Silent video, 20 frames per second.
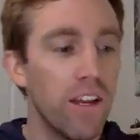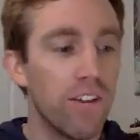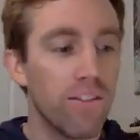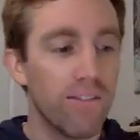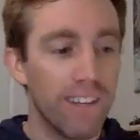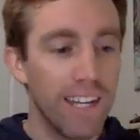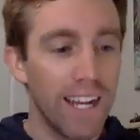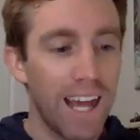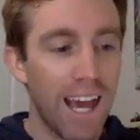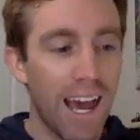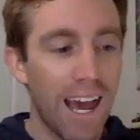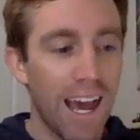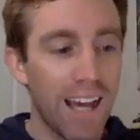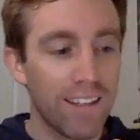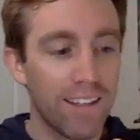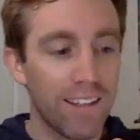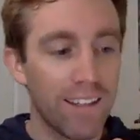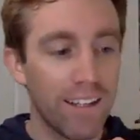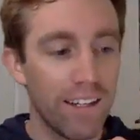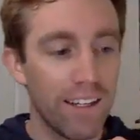Reed
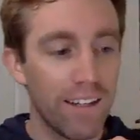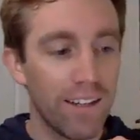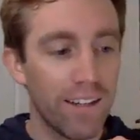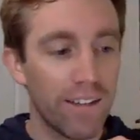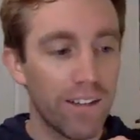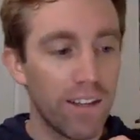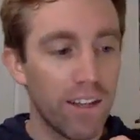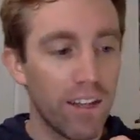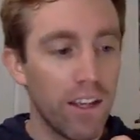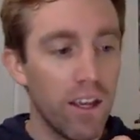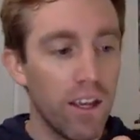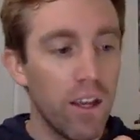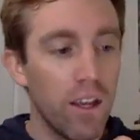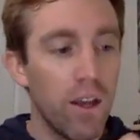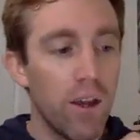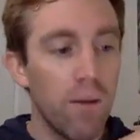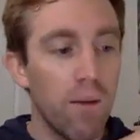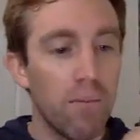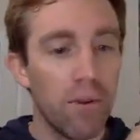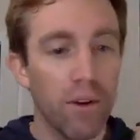Hastings
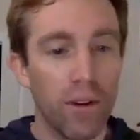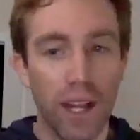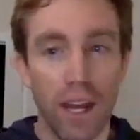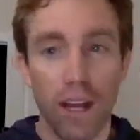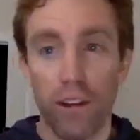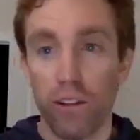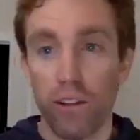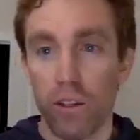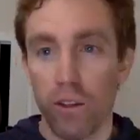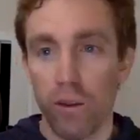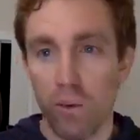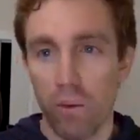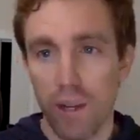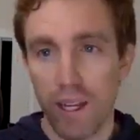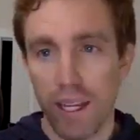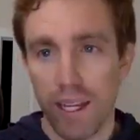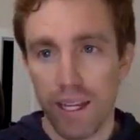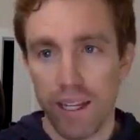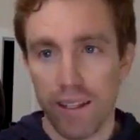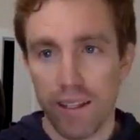put out a
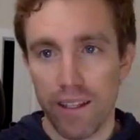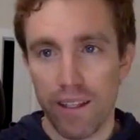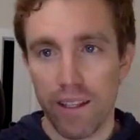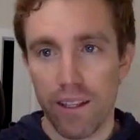tweet